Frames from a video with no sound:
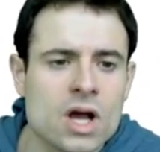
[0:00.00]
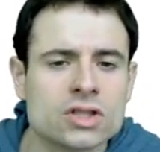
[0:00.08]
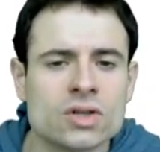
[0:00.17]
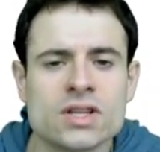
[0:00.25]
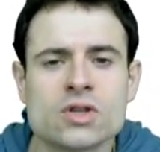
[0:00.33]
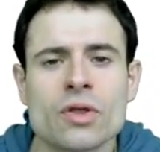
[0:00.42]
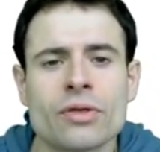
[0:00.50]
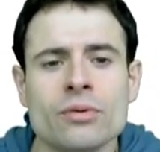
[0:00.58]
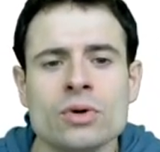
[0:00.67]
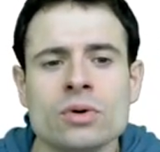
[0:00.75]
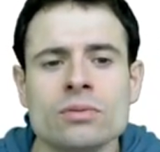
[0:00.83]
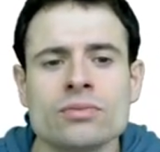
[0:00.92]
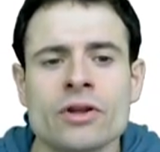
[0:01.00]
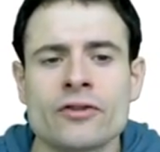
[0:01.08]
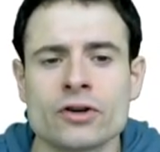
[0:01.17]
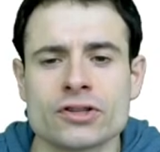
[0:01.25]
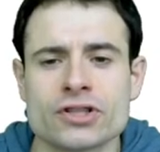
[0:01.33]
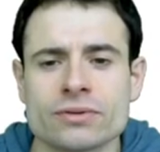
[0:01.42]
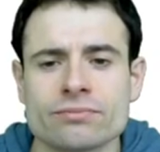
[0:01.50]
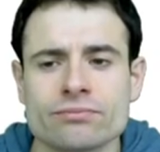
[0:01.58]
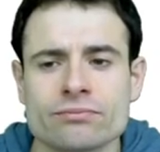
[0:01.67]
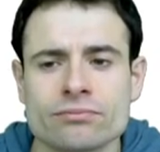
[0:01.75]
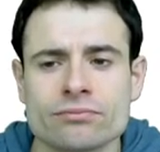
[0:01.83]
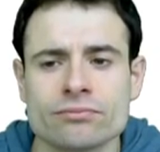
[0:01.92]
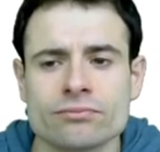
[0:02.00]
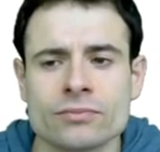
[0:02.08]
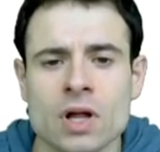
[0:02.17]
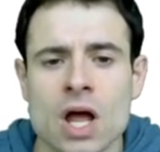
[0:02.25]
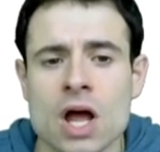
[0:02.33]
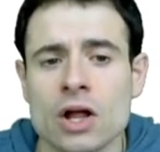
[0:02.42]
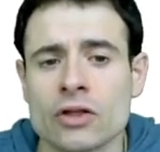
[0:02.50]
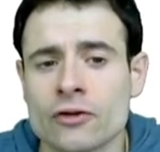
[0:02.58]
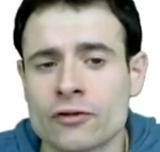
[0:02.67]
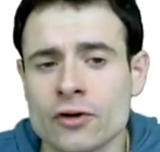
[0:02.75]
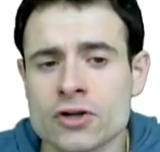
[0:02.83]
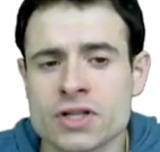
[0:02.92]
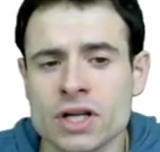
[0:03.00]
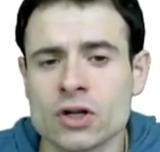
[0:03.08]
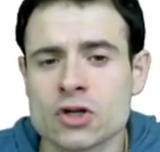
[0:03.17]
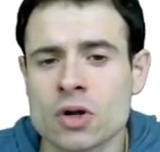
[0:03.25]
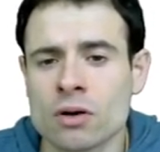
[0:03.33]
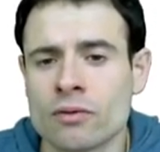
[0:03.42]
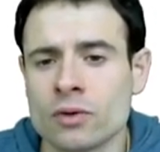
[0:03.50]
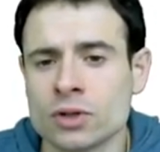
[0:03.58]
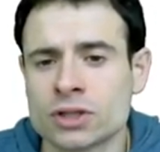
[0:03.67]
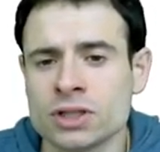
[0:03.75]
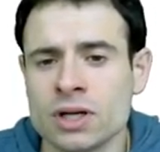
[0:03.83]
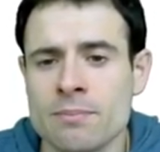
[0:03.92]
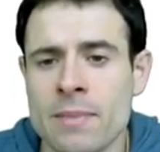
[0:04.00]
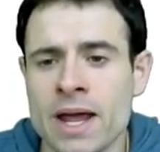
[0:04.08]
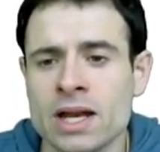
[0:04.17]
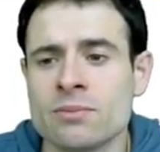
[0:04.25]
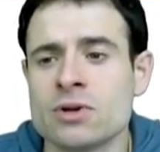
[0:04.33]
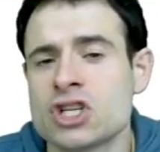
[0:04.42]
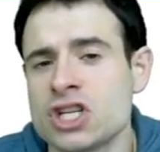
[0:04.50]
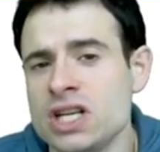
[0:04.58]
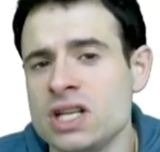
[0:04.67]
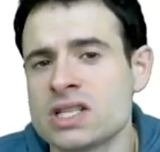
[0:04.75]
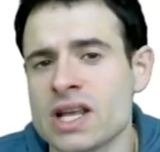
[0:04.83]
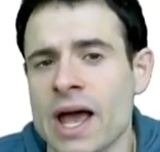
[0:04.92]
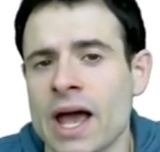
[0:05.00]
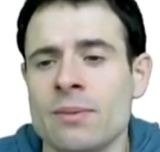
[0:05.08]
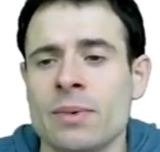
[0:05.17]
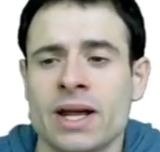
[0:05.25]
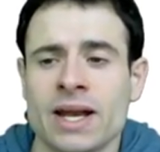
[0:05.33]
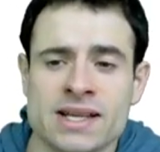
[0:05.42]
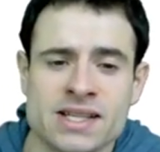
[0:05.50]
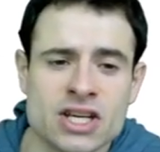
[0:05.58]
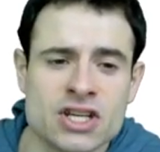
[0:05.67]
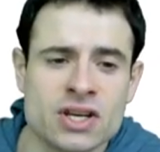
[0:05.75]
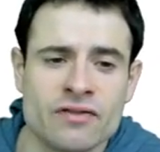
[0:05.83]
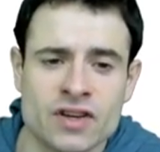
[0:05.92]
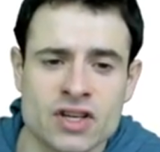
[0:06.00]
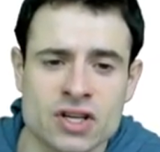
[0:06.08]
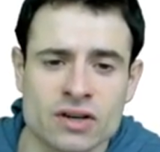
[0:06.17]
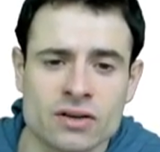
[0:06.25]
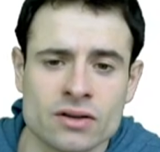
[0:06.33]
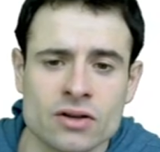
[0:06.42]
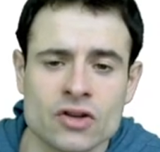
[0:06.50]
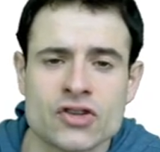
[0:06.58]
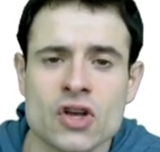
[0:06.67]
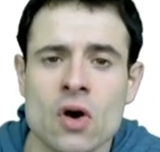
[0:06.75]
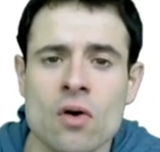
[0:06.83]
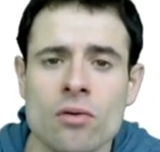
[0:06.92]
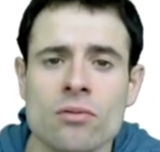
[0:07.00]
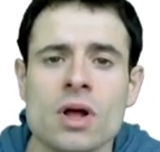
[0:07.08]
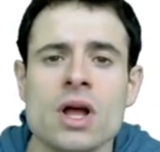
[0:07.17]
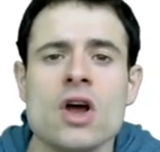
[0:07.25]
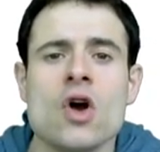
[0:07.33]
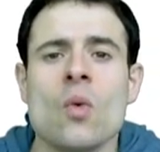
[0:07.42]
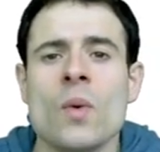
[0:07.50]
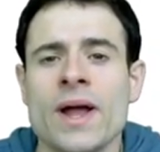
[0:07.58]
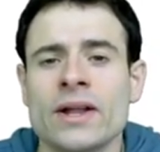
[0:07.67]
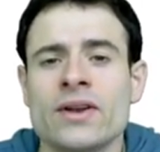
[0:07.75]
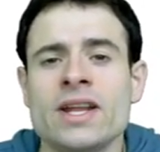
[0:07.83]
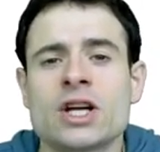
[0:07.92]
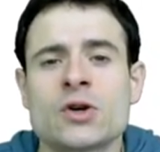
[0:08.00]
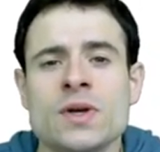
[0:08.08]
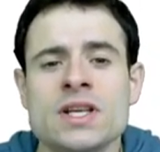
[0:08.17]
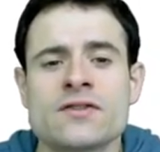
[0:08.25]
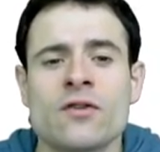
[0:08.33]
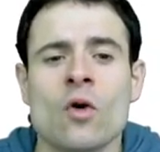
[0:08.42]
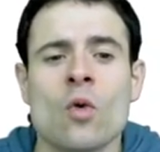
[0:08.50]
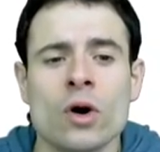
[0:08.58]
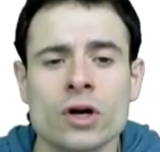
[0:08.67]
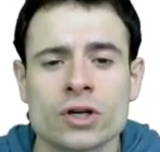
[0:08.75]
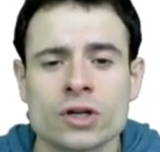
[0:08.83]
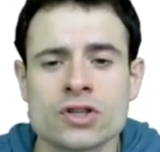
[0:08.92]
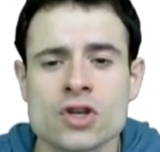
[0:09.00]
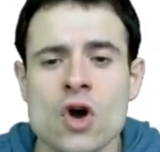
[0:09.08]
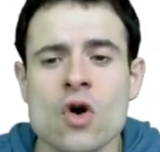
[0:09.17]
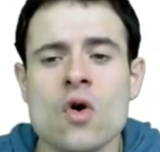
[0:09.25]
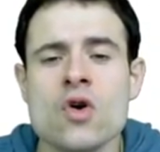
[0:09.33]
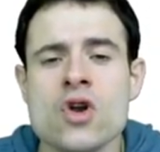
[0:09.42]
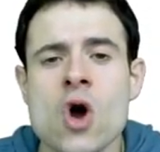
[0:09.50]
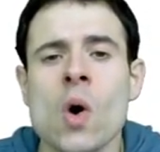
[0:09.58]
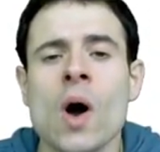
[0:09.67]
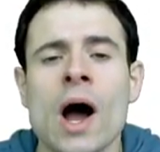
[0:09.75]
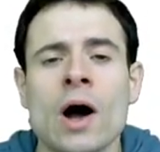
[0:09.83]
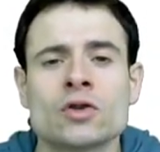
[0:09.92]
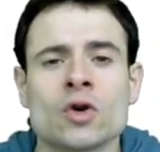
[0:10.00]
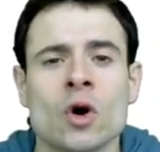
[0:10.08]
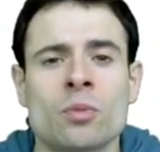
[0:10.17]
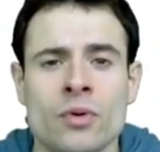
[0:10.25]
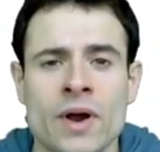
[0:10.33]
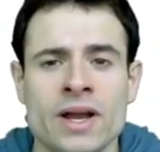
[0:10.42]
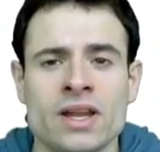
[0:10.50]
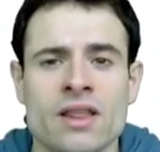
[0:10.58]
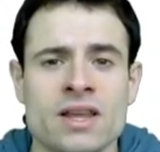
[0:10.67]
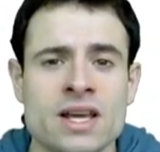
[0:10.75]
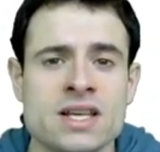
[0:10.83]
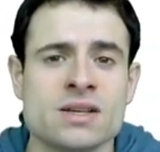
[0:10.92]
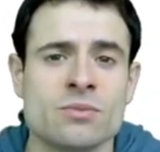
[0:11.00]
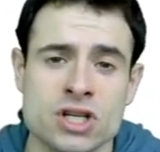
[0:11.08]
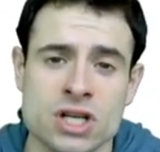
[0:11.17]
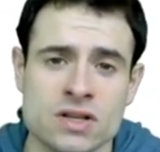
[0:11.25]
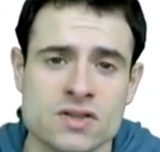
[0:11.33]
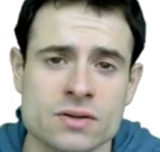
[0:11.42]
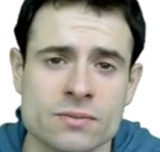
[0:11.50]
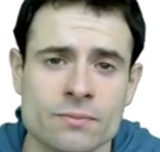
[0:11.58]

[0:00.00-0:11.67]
So let's go through the first. The first industrial revolution made machines and mechanization efficient. So we had an increase for workers who know how to operate these machines.